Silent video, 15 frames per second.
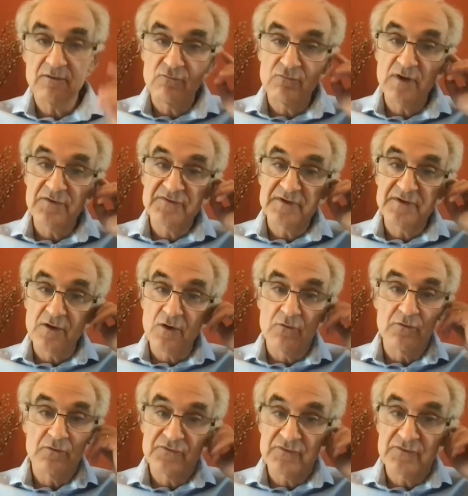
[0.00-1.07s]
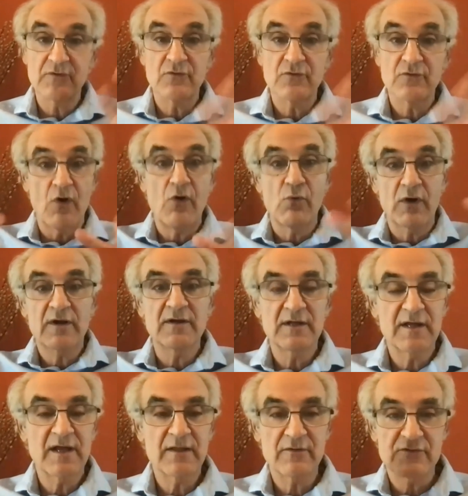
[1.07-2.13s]
real estate owners that are all working
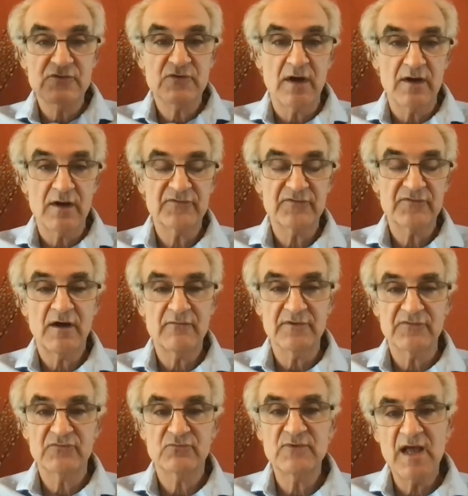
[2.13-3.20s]
together to try to solve this.